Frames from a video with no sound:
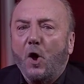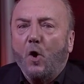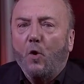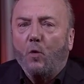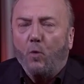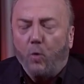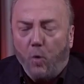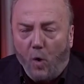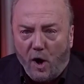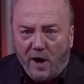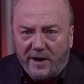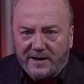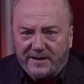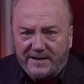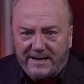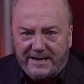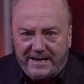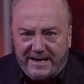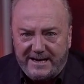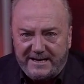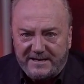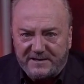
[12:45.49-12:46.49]
warned
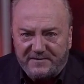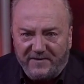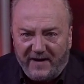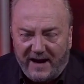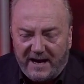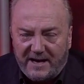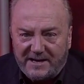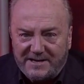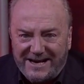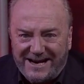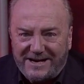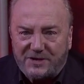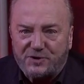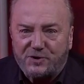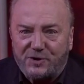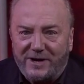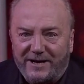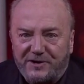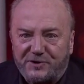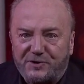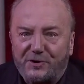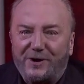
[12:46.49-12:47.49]
in his
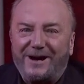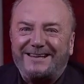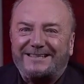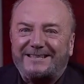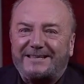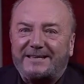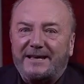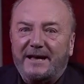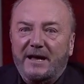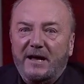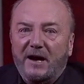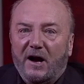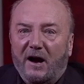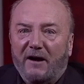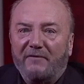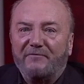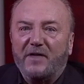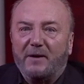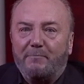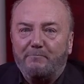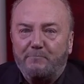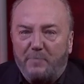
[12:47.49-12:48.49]
valedictory address
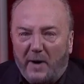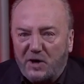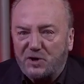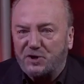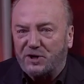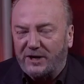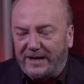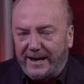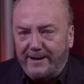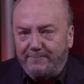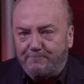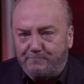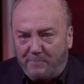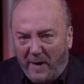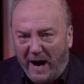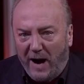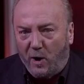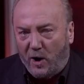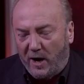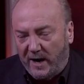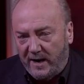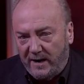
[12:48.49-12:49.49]
of the burgeoning
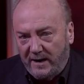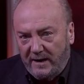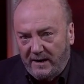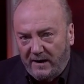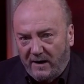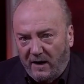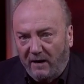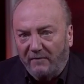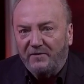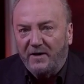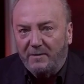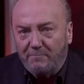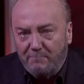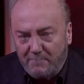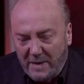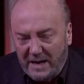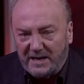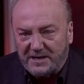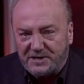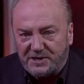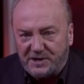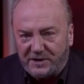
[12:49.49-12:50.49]
power of the
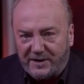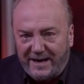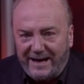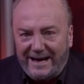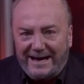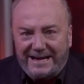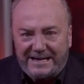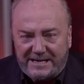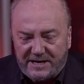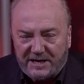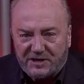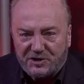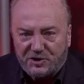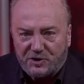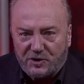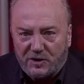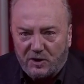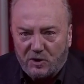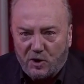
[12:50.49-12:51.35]
military-industrial